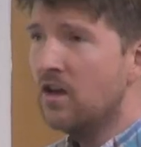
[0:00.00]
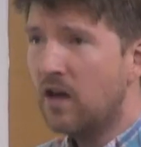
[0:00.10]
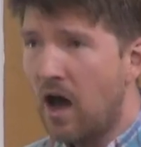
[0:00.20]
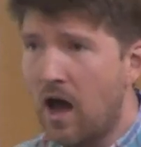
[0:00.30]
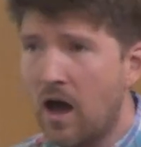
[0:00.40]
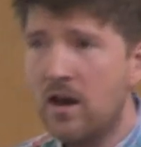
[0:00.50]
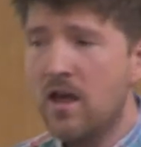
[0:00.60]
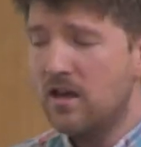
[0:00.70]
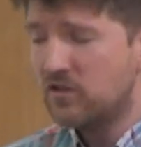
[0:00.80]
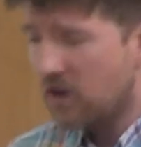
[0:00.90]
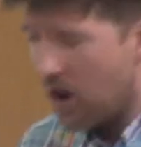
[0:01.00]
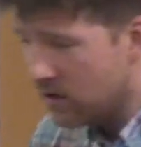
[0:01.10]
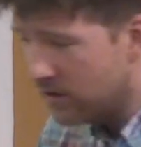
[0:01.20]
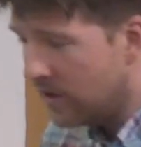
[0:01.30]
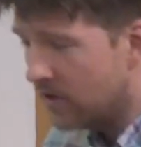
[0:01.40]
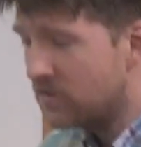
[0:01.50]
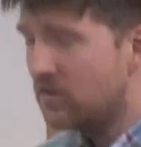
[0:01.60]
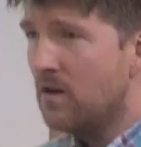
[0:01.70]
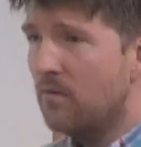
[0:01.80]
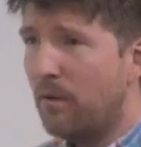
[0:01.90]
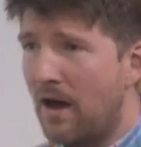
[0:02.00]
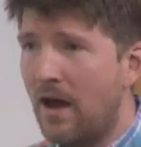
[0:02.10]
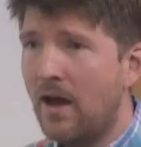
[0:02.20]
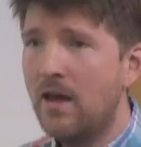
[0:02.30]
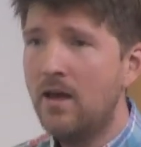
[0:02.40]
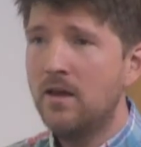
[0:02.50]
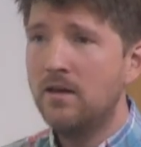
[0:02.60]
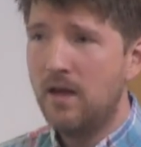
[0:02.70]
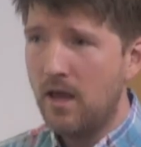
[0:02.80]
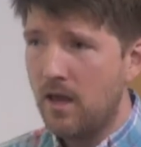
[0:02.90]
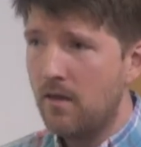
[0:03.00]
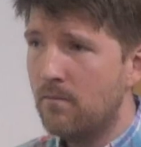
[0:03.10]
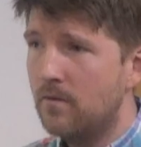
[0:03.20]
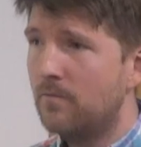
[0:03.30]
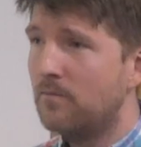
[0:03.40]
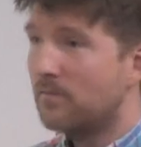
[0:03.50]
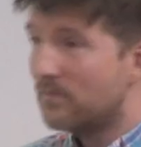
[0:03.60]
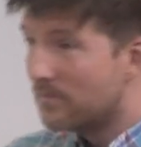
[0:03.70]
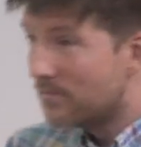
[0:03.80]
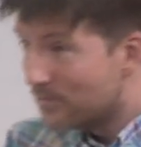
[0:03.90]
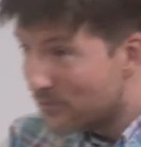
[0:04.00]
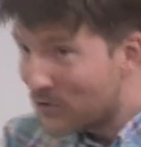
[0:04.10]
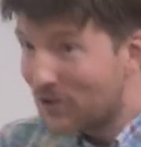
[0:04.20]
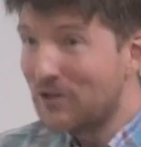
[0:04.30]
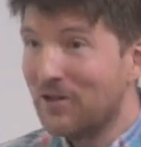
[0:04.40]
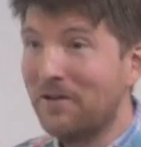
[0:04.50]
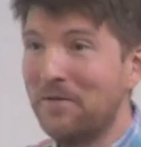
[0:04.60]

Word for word: God is calling us by name. Trisha,